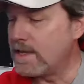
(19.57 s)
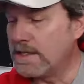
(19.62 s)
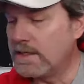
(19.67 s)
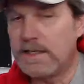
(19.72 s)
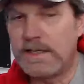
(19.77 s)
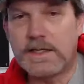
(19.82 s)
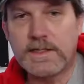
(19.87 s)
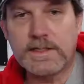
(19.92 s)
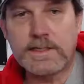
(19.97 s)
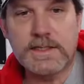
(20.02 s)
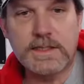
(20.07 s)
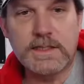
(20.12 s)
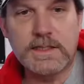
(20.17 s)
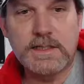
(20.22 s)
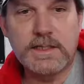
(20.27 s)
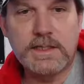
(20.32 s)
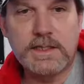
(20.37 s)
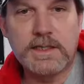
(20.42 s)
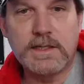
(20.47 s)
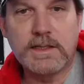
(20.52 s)
Let's
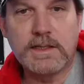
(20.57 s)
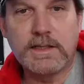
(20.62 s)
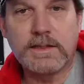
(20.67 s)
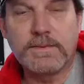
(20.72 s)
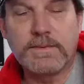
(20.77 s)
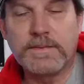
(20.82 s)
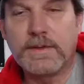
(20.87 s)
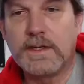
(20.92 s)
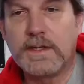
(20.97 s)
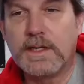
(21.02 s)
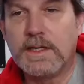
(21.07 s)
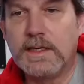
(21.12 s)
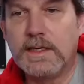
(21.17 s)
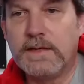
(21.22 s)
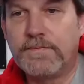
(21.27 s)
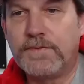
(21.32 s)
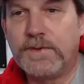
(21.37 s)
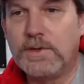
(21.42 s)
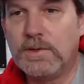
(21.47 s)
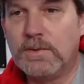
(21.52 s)
see here.
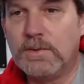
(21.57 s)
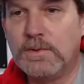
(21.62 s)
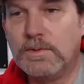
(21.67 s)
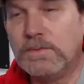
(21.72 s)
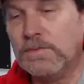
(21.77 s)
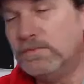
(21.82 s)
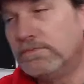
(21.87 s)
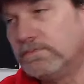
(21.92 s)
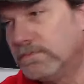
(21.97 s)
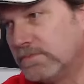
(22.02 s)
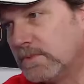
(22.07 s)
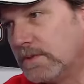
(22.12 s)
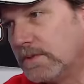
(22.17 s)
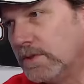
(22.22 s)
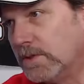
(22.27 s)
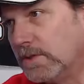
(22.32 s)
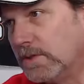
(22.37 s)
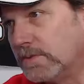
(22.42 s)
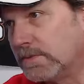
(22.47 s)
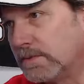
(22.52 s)
If you
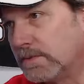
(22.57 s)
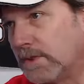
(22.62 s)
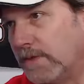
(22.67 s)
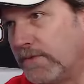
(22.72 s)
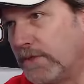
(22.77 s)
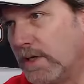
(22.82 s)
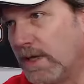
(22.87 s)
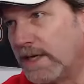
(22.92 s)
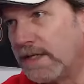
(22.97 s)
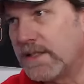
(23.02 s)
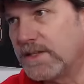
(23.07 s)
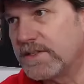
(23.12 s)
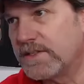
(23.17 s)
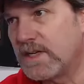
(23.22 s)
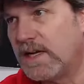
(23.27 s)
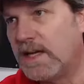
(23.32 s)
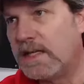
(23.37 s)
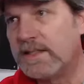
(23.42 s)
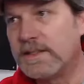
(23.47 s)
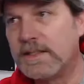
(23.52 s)
like this
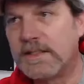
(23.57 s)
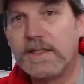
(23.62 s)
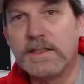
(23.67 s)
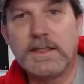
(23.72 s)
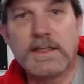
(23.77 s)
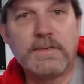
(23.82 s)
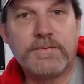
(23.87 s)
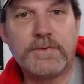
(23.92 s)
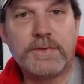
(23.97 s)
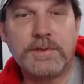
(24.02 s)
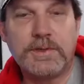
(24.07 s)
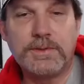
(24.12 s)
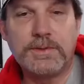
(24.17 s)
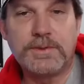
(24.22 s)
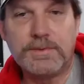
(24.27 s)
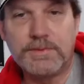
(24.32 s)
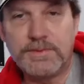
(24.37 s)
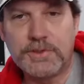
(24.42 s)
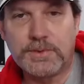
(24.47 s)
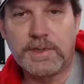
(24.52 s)
content, if you do
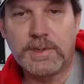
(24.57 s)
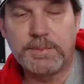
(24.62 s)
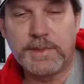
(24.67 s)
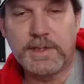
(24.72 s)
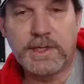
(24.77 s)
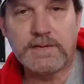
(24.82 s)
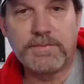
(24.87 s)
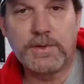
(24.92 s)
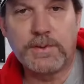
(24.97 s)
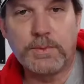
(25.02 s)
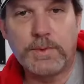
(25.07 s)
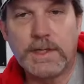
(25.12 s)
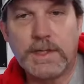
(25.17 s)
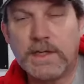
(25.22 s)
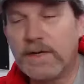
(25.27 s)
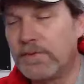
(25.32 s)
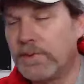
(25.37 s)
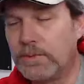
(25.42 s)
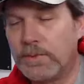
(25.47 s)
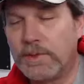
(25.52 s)
join me
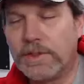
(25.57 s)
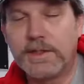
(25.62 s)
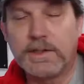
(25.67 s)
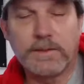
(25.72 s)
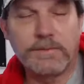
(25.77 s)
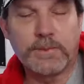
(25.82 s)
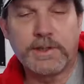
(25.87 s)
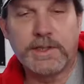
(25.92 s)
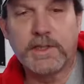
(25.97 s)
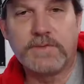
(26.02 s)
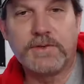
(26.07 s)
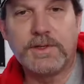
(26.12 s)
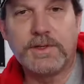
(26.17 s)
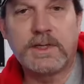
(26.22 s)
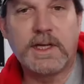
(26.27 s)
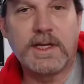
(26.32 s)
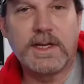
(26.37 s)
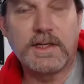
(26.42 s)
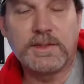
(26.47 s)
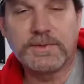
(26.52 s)
every week or whenever you
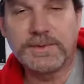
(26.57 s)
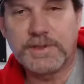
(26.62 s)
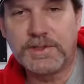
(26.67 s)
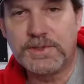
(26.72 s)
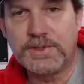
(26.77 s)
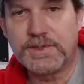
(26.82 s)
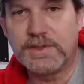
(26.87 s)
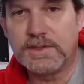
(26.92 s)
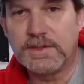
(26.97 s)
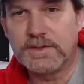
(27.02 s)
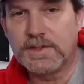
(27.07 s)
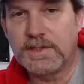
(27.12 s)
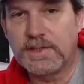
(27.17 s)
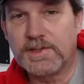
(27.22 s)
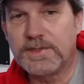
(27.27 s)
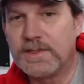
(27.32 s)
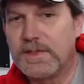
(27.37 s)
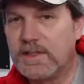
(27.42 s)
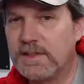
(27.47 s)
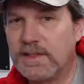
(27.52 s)
can on Tuesday and
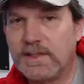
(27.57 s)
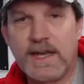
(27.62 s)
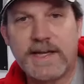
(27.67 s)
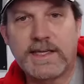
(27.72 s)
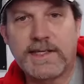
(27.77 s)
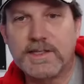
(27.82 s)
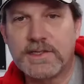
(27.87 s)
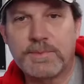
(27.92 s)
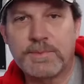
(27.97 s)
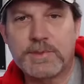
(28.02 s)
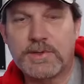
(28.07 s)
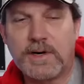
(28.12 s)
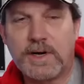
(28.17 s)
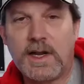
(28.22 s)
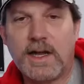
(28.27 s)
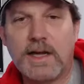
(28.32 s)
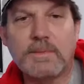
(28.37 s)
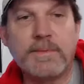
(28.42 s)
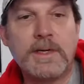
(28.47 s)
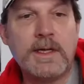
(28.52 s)
Thursday, like and
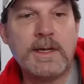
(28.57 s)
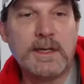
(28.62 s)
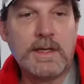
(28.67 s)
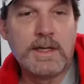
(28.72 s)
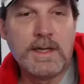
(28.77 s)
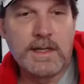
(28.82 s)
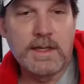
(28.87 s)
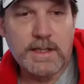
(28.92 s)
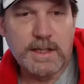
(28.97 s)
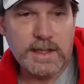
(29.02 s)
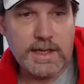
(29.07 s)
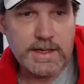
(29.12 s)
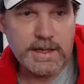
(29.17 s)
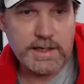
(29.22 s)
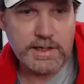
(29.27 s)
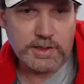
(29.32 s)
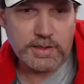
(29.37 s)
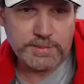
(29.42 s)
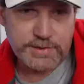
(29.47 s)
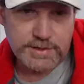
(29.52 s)
subscribe. That
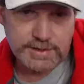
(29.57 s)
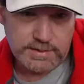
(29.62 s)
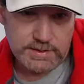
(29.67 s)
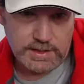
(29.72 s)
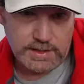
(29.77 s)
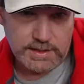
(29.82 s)
helps.